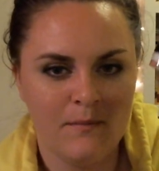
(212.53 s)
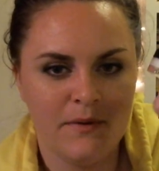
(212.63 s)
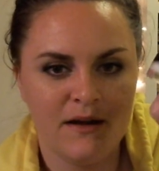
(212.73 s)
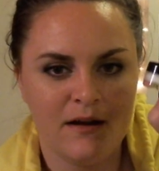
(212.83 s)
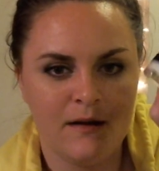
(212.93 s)

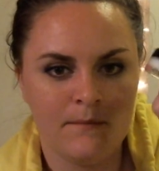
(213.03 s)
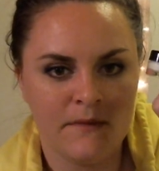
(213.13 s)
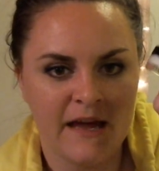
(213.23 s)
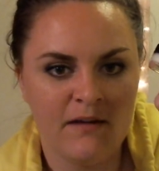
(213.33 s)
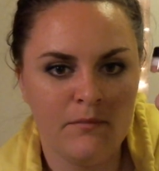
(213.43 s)
But I
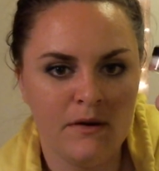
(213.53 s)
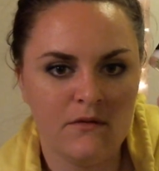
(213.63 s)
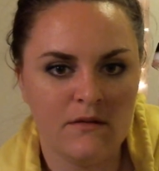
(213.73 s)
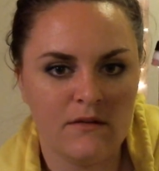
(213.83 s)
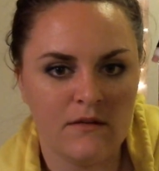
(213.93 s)
have been
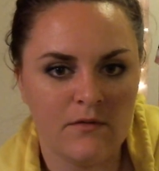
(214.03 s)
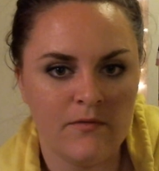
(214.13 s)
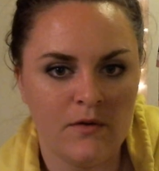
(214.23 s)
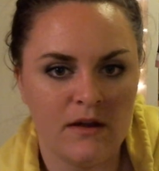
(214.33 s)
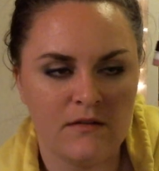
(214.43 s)
using this every
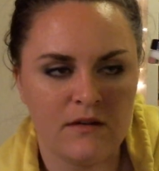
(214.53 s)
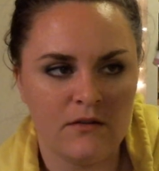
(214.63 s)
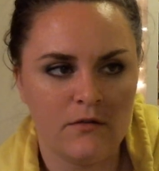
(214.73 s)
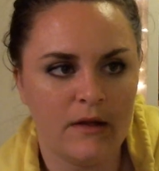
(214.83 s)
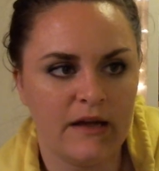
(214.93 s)
few days and I
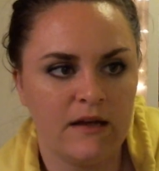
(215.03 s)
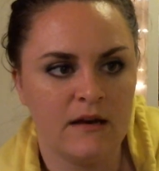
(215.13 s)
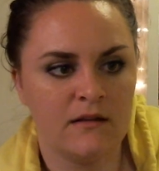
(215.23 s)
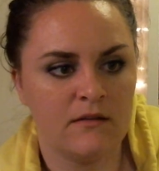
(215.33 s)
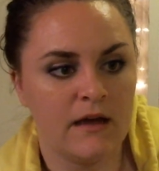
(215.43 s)
do like it.
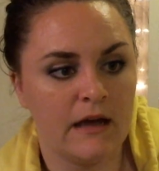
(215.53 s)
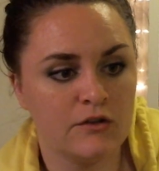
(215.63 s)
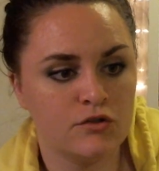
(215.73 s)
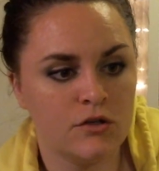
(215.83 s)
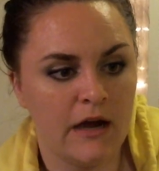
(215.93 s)
It's the
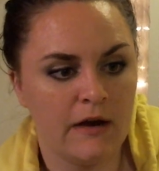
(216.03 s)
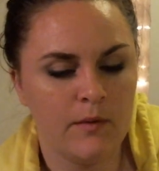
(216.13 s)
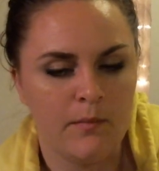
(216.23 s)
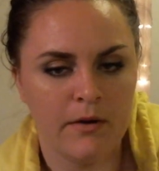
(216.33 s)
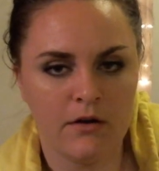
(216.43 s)
Extra Eye
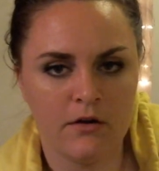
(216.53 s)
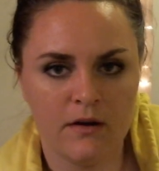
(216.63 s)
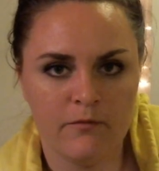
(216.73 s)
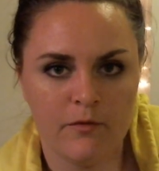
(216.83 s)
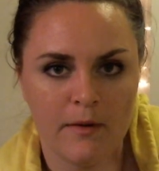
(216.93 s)
Repair
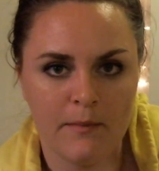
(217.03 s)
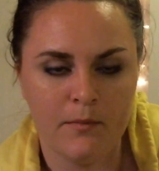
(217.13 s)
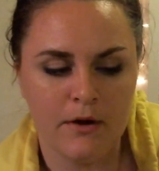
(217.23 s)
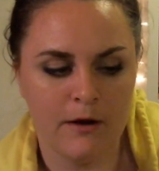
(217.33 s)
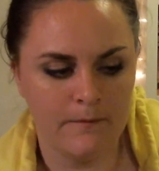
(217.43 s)
Cream from Bobbi
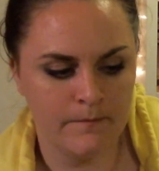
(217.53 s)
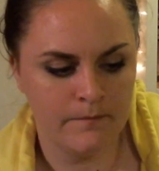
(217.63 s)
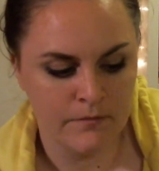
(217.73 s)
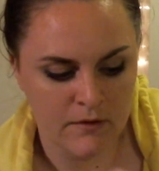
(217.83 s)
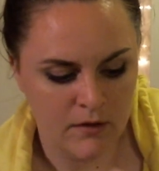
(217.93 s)
Brown.
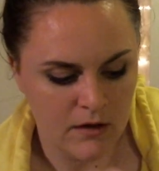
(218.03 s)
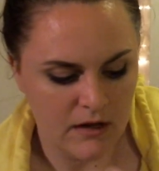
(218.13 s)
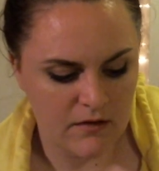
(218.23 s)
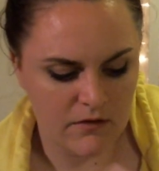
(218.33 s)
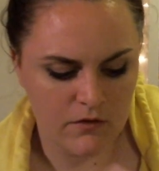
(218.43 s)

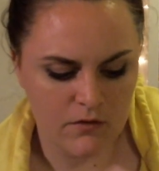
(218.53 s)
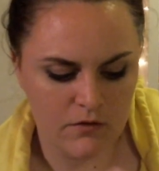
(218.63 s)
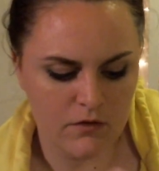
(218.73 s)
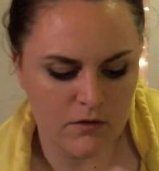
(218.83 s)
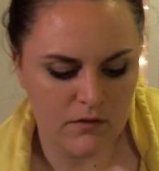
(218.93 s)
It's
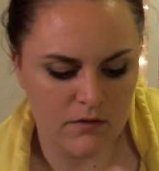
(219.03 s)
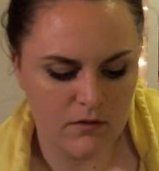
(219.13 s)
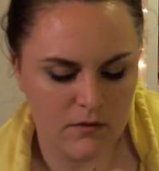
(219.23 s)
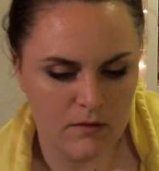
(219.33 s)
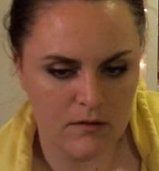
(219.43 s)

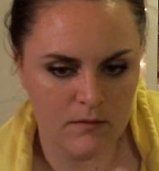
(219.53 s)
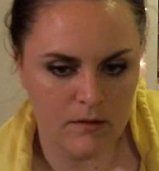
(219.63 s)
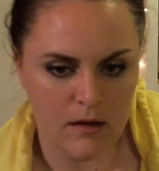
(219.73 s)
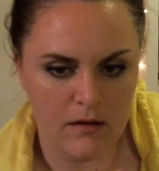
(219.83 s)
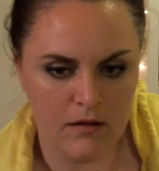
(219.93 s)
just
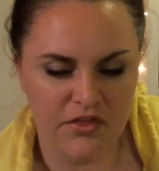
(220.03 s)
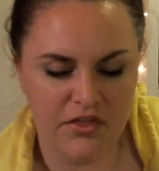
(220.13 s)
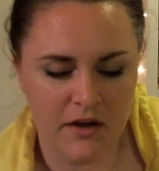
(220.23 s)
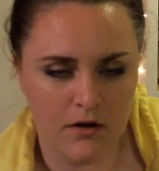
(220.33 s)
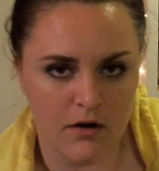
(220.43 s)

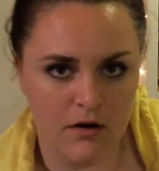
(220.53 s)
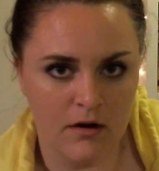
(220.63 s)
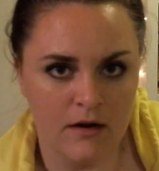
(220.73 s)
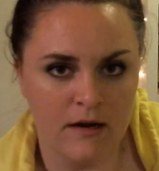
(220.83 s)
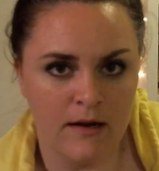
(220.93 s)

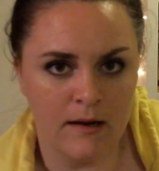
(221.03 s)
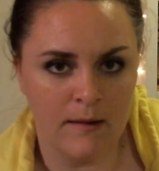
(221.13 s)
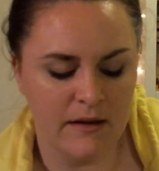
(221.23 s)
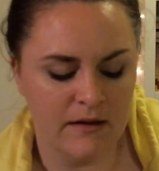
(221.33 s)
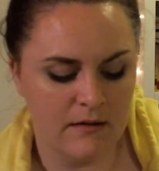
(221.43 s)
thicker,
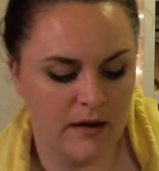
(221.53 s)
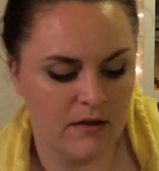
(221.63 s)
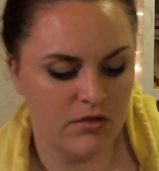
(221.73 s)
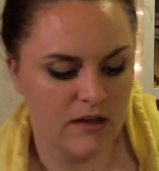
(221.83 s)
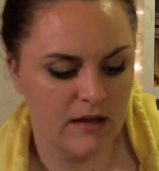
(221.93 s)
and I
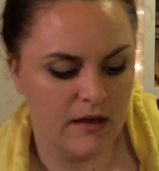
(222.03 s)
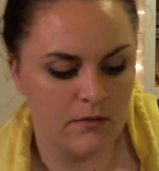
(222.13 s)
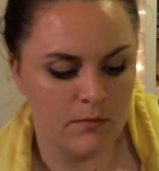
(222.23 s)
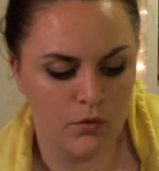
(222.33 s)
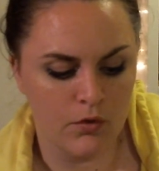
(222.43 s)
think
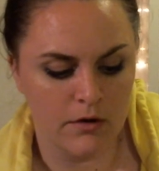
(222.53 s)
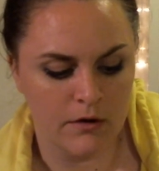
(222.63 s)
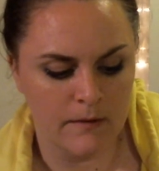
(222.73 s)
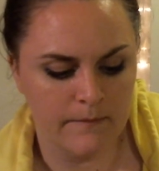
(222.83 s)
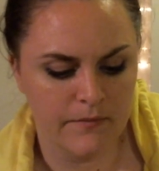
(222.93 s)
has
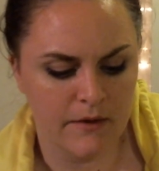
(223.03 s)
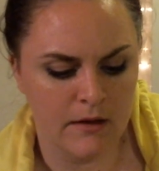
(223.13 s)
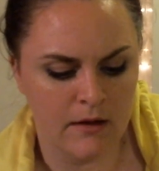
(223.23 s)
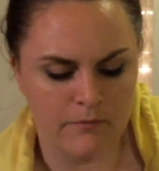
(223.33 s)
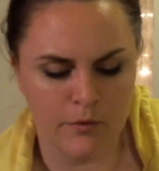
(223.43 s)
more,
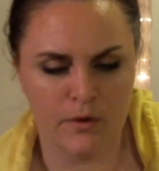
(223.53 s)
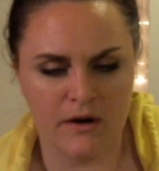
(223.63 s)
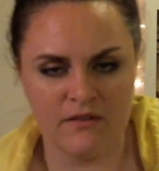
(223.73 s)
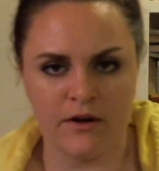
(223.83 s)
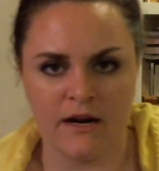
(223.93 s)
from what
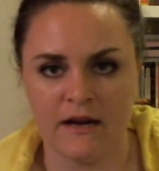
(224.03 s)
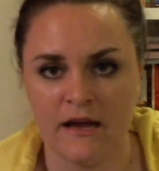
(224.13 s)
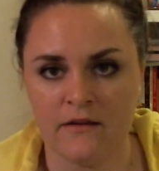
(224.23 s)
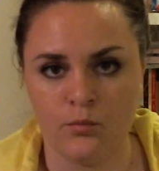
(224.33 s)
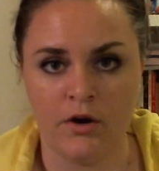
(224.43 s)
I've read on it,
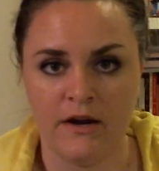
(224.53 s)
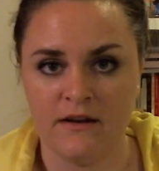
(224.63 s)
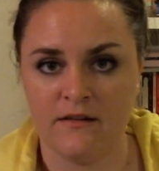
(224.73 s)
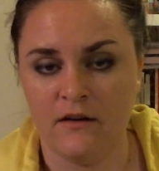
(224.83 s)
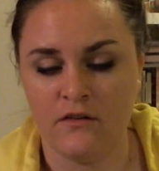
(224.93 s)
has more
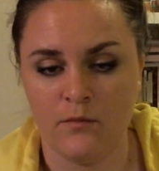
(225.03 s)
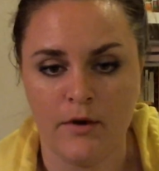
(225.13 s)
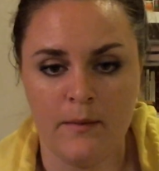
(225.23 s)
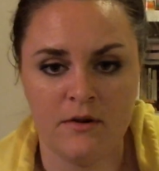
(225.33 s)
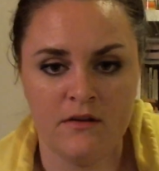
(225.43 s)
anti-aging
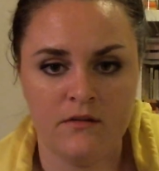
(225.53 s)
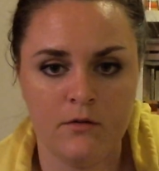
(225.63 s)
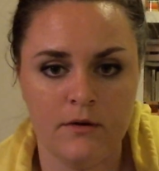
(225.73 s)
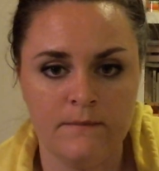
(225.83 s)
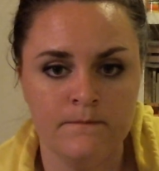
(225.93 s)
properties
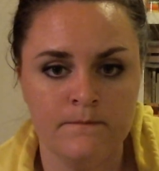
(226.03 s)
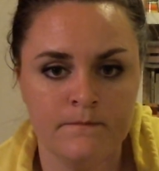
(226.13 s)
to it.